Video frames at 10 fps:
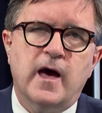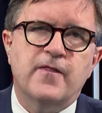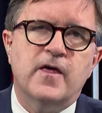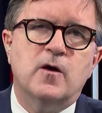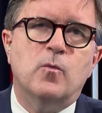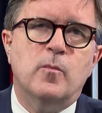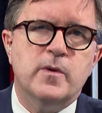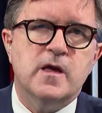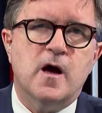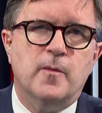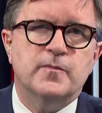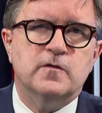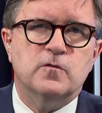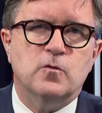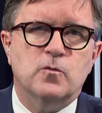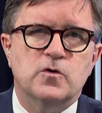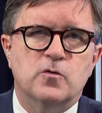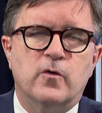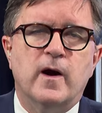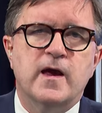and then it will be up to
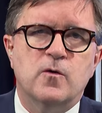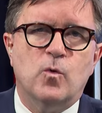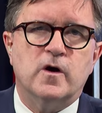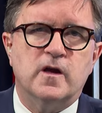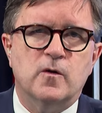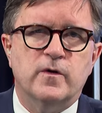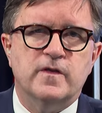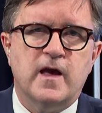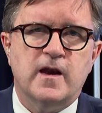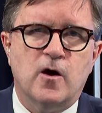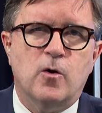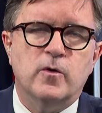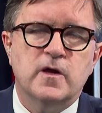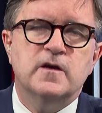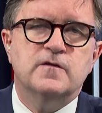Ukraine working with NATO